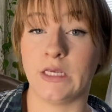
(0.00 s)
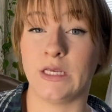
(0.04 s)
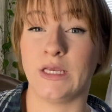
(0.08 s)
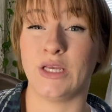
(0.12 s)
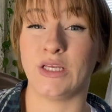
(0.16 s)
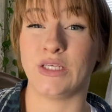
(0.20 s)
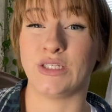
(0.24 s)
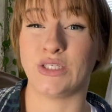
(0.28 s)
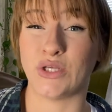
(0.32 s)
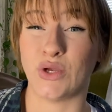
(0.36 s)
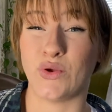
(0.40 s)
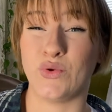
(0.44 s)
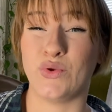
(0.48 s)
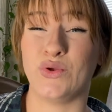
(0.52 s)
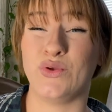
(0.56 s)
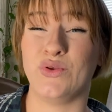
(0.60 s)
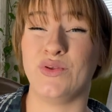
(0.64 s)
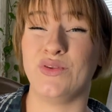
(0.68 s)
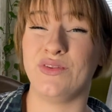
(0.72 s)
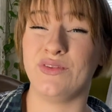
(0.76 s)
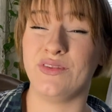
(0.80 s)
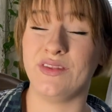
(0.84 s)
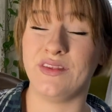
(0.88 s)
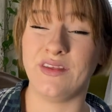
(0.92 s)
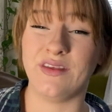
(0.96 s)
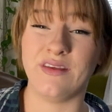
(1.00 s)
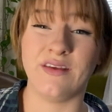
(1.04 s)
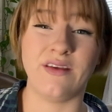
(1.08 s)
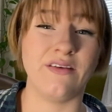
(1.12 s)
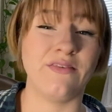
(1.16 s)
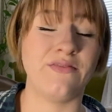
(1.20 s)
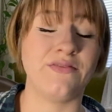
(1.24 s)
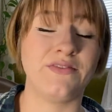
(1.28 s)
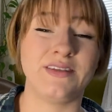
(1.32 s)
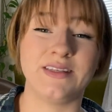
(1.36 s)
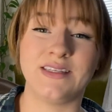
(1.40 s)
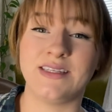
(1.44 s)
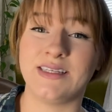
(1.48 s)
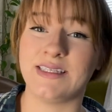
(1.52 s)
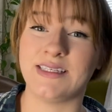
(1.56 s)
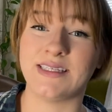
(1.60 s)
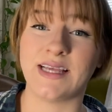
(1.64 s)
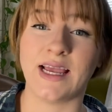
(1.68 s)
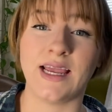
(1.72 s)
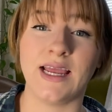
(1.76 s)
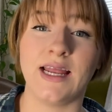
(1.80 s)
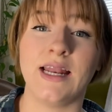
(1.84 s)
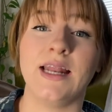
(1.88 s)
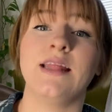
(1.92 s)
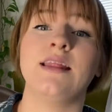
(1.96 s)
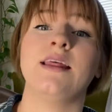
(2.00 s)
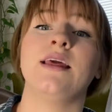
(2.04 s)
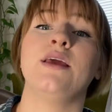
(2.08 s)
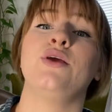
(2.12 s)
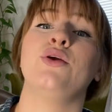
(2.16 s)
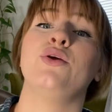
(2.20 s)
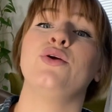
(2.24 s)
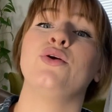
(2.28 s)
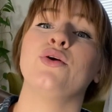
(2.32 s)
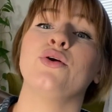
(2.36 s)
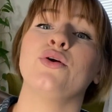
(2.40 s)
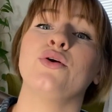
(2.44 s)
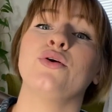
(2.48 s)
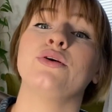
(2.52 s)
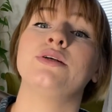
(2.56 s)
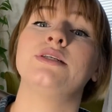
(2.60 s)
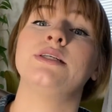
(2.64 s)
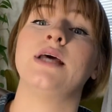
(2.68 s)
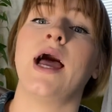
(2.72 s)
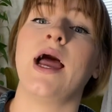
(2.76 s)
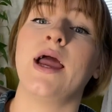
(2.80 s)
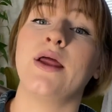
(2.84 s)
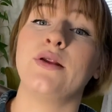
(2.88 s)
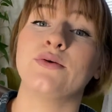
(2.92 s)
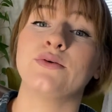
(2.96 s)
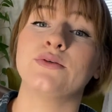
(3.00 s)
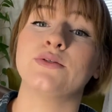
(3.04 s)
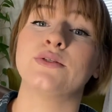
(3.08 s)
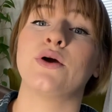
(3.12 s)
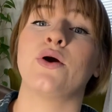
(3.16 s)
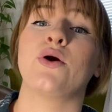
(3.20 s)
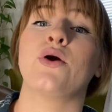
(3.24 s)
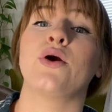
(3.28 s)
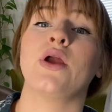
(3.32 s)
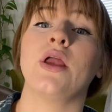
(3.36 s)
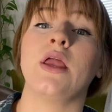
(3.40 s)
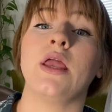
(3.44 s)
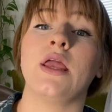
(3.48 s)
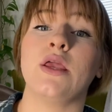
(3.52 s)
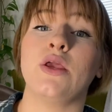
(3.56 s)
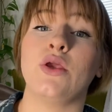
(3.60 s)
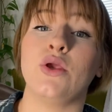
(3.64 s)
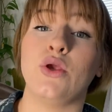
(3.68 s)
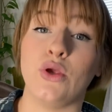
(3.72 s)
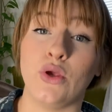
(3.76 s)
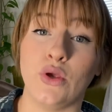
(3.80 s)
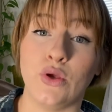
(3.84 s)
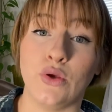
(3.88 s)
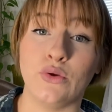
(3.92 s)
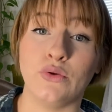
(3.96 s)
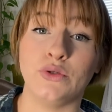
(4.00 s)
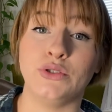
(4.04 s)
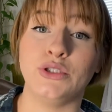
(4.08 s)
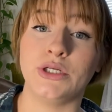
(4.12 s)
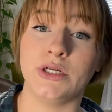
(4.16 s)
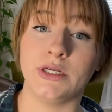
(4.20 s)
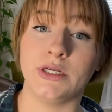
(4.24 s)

so to say anything, your titles are a huge